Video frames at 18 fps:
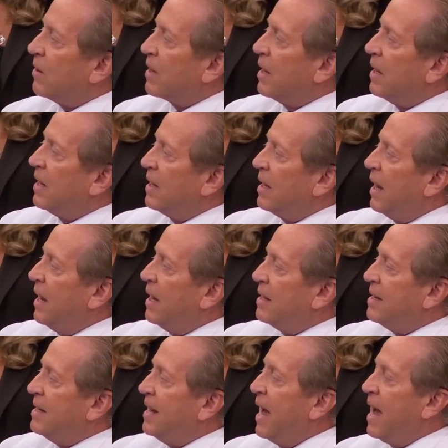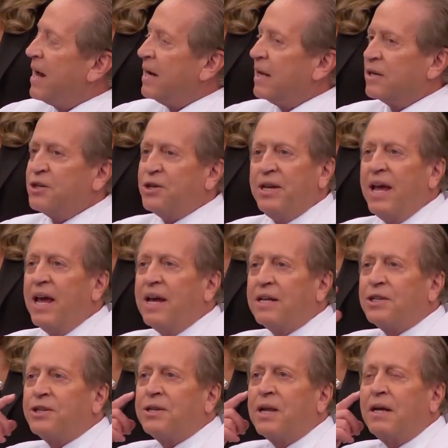look at uh, Deanna, she
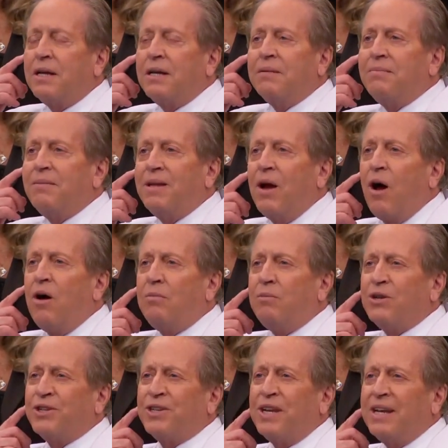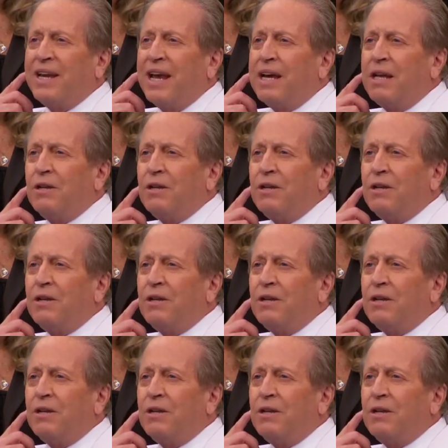has uh, almost an